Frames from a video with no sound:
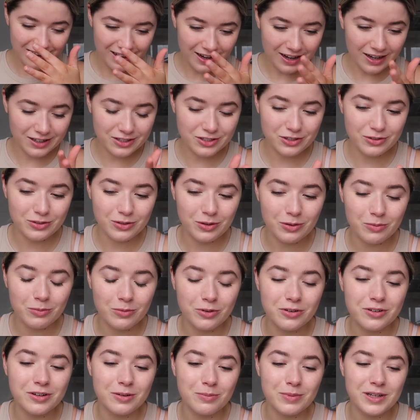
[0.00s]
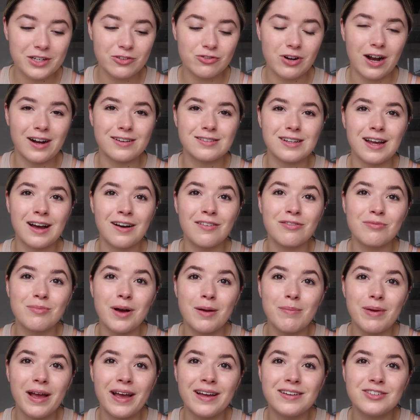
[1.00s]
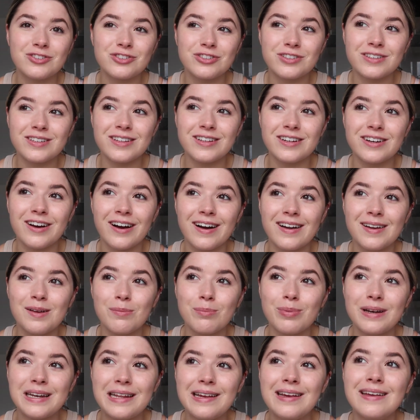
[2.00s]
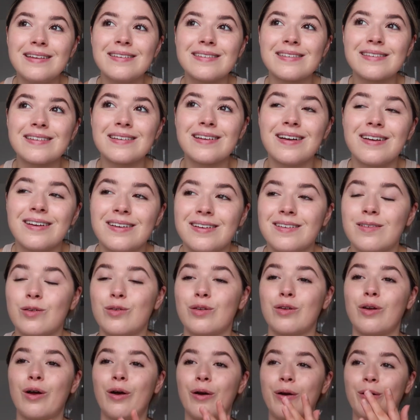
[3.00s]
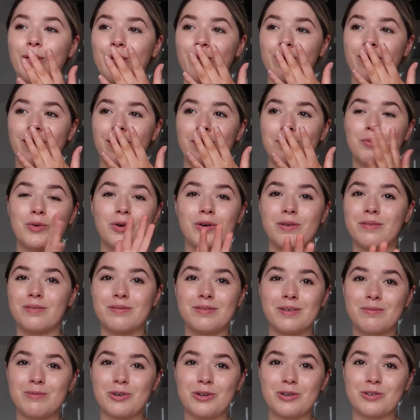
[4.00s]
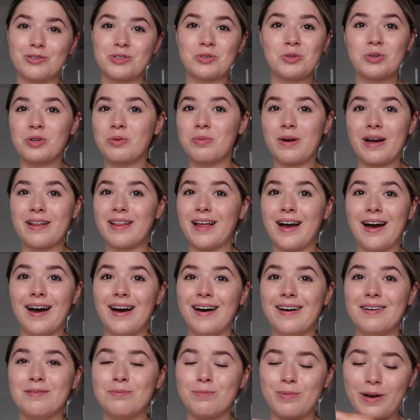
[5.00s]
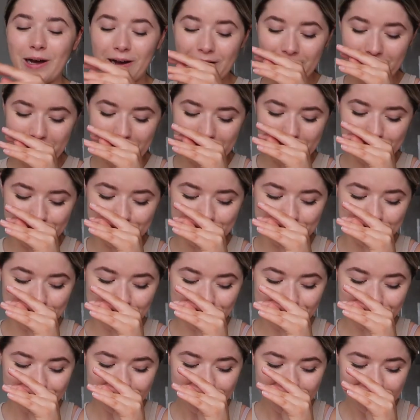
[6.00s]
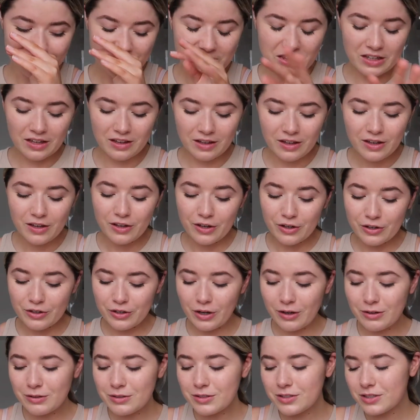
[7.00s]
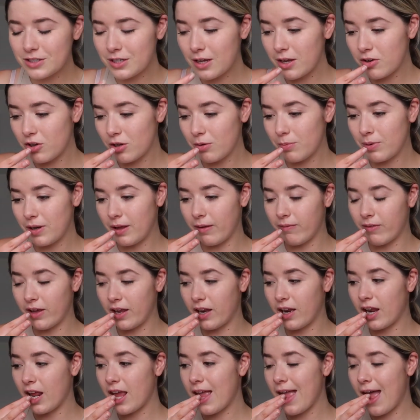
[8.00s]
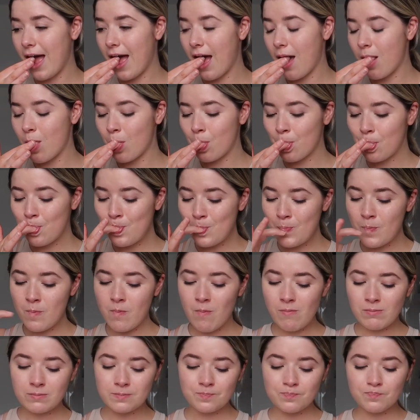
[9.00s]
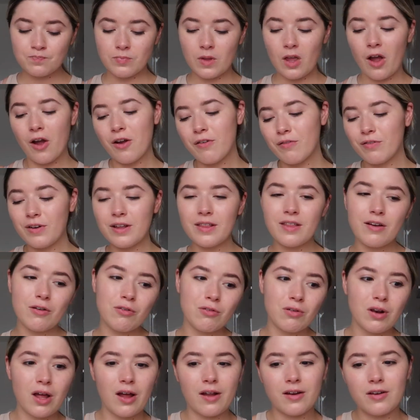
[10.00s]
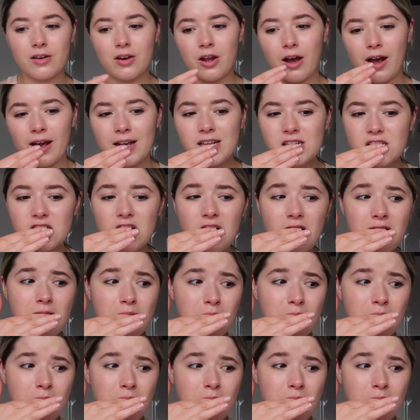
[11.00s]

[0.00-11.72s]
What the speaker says: I do not want to be dragged out of my bed during the night, please. So I'm not going to talk about that. But ghosts I do believe in, yeah. Hopefully they're all like nice.